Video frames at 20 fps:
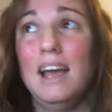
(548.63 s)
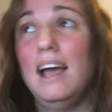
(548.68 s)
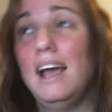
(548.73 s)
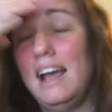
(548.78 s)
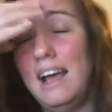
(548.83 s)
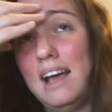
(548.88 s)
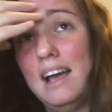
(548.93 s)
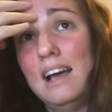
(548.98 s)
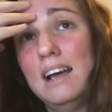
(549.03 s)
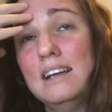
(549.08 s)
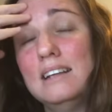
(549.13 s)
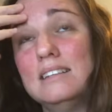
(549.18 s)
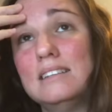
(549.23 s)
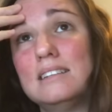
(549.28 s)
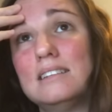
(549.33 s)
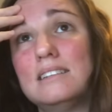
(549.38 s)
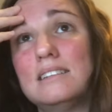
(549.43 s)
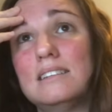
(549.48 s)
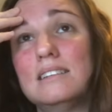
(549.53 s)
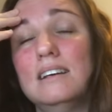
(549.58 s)

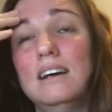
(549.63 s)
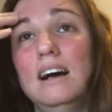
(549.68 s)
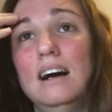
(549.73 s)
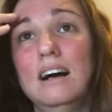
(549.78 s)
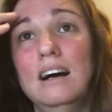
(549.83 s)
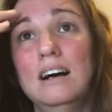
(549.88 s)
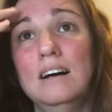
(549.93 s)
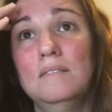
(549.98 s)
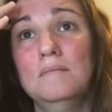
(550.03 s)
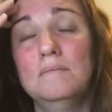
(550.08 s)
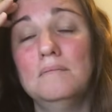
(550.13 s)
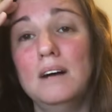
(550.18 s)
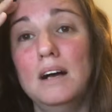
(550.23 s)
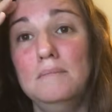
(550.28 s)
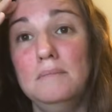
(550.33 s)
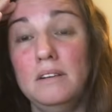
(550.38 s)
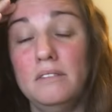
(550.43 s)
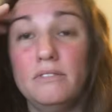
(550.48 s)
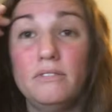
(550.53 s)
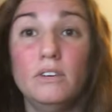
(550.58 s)
And, I
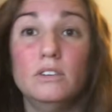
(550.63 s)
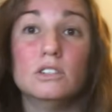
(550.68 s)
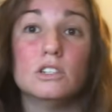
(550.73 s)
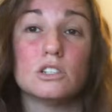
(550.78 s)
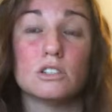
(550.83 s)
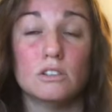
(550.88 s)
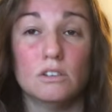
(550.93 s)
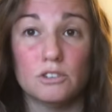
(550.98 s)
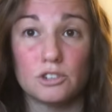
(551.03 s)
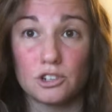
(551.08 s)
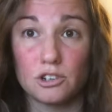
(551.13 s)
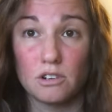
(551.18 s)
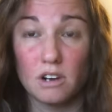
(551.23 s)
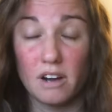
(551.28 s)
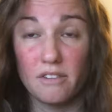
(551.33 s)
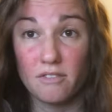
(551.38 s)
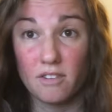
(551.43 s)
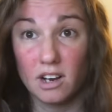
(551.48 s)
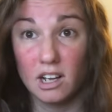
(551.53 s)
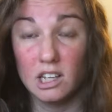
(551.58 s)
mean, full disclosure, I
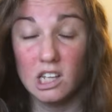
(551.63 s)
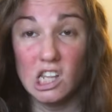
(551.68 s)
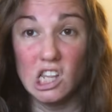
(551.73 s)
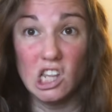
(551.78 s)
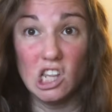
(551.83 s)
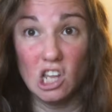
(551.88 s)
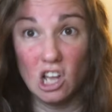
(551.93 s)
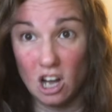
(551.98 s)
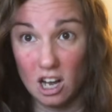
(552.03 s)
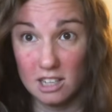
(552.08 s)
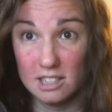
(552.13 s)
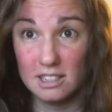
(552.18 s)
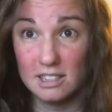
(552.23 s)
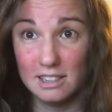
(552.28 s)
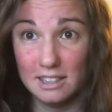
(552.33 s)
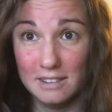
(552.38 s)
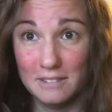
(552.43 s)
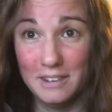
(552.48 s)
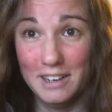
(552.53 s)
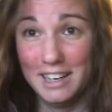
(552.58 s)
friggin' lost it.